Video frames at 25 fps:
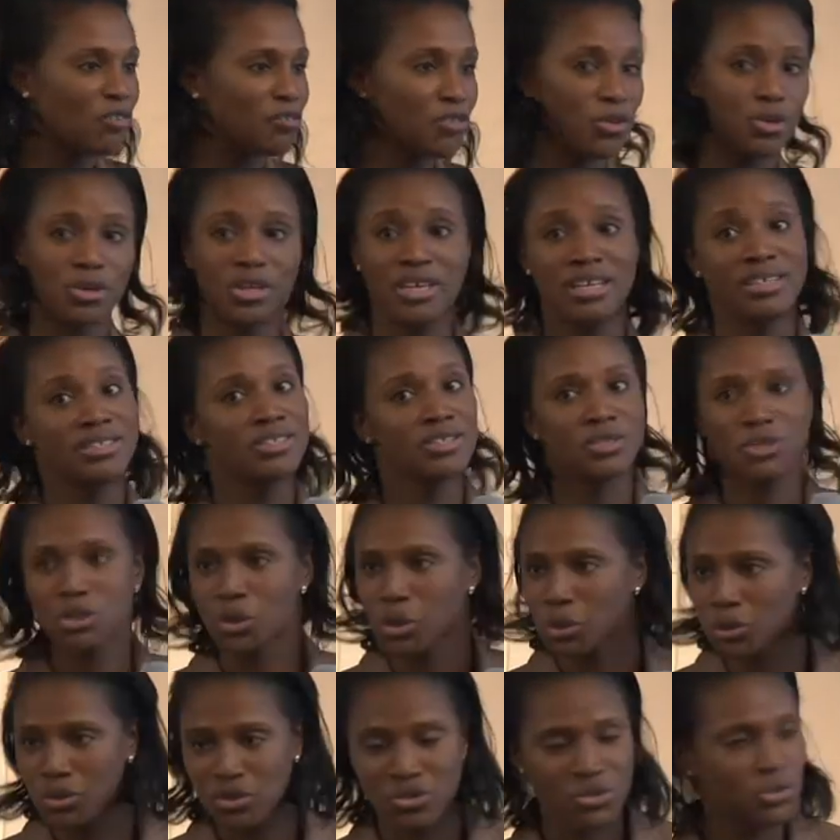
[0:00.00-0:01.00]
for kids to
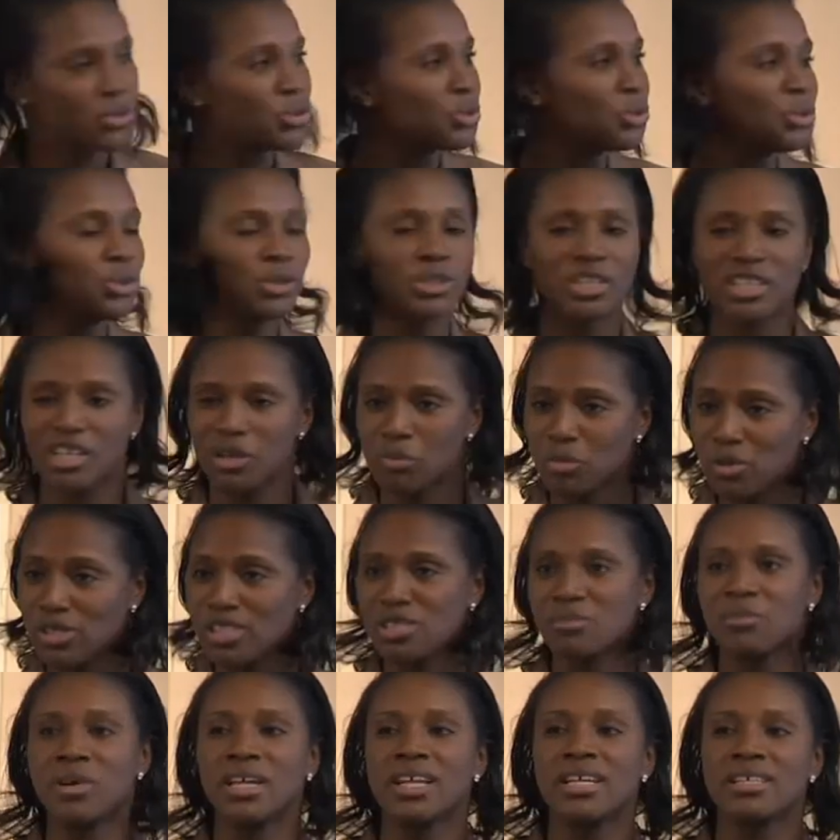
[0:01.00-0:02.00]
go to school and it
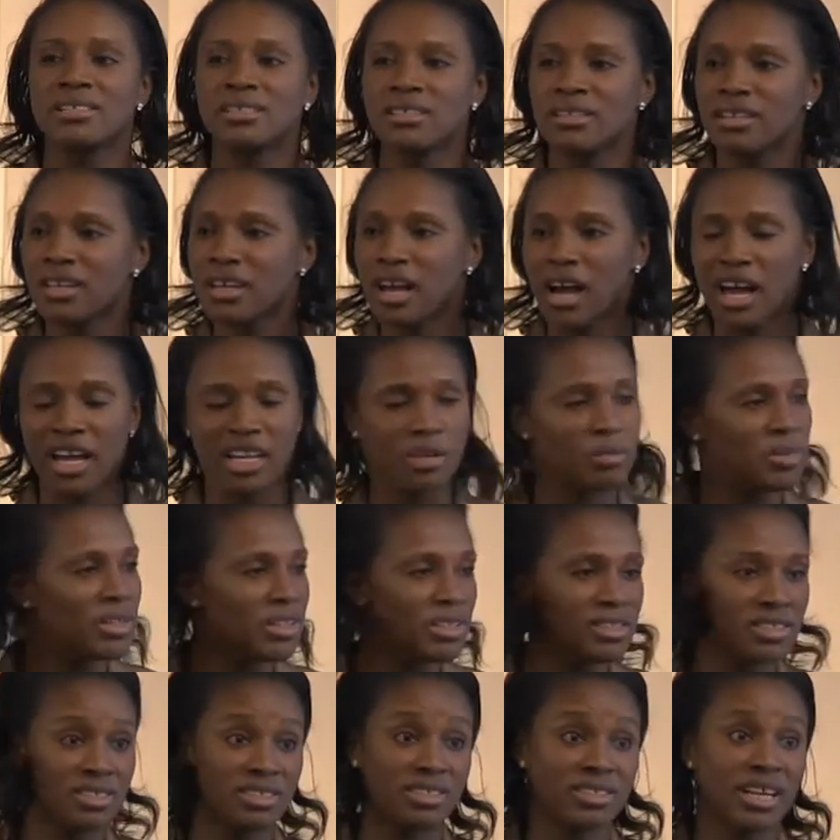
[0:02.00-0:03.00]
puts money into the economy,
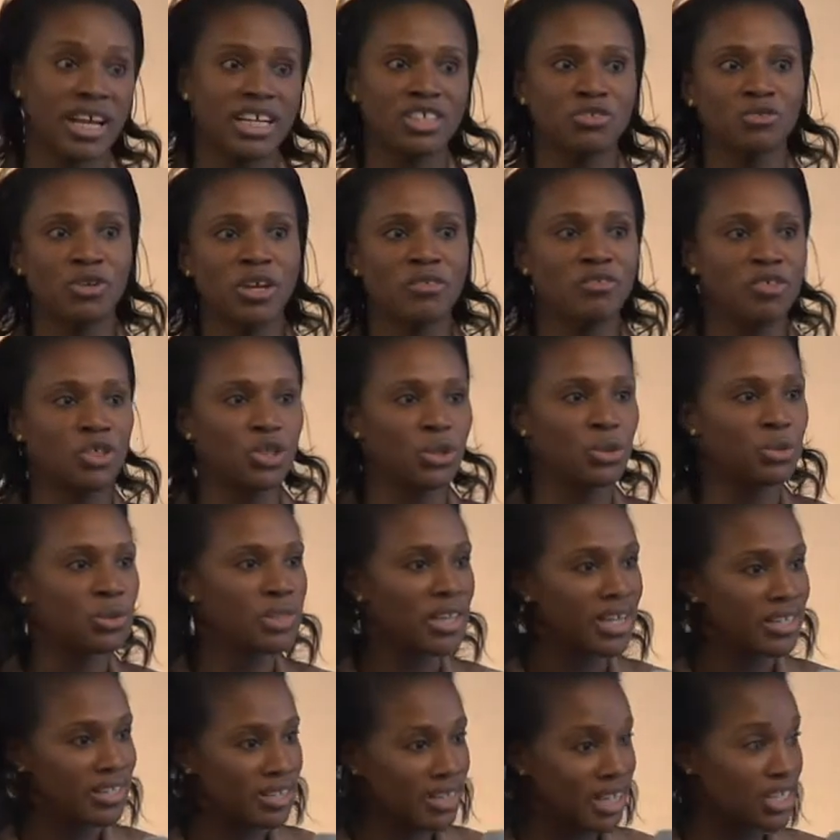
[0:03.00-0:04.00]
that's tax revenue,
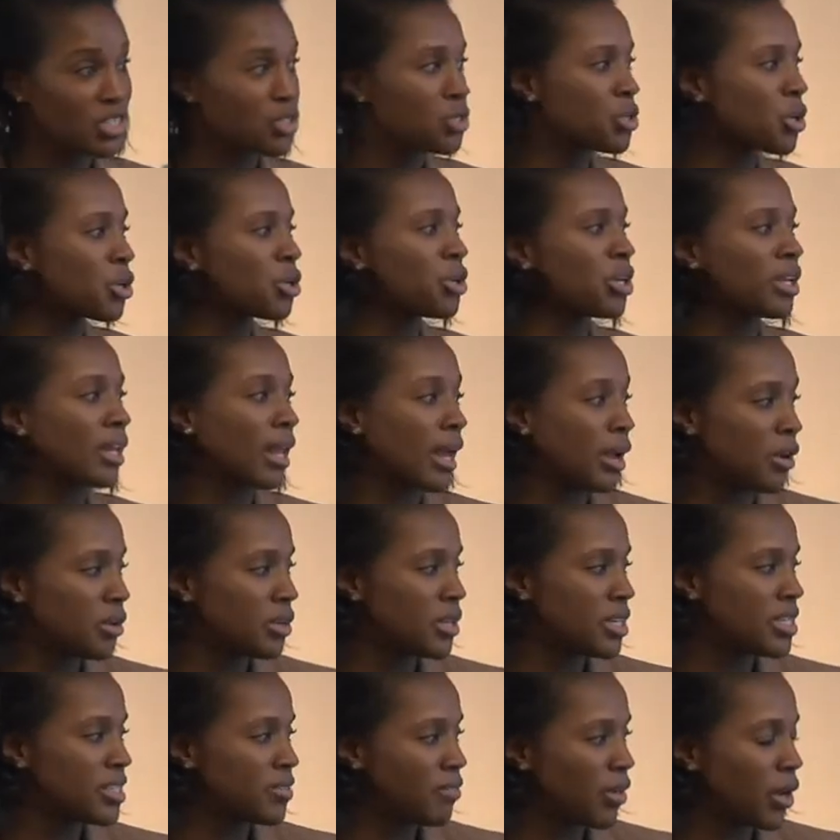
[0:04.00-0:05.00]
that, that
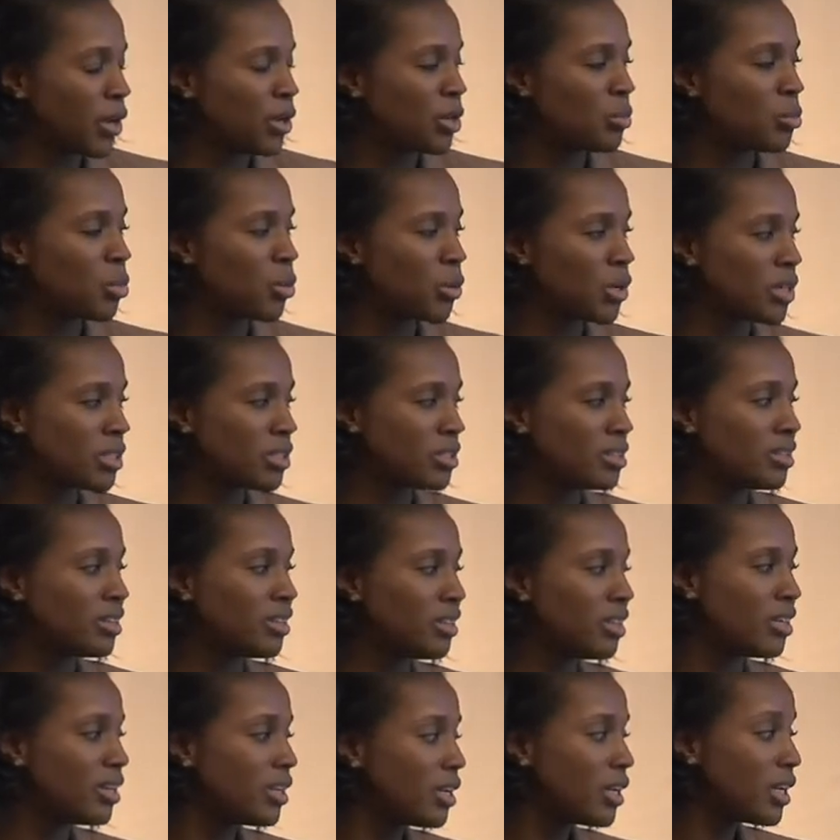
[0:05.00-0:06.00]
circularity is very important.
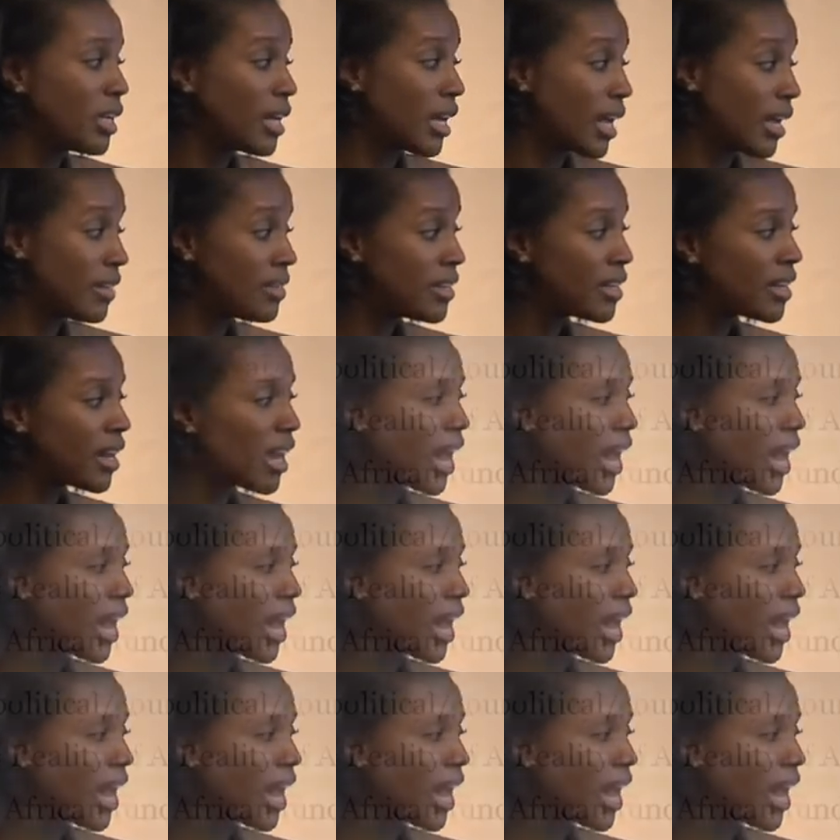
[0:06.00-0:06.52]
And then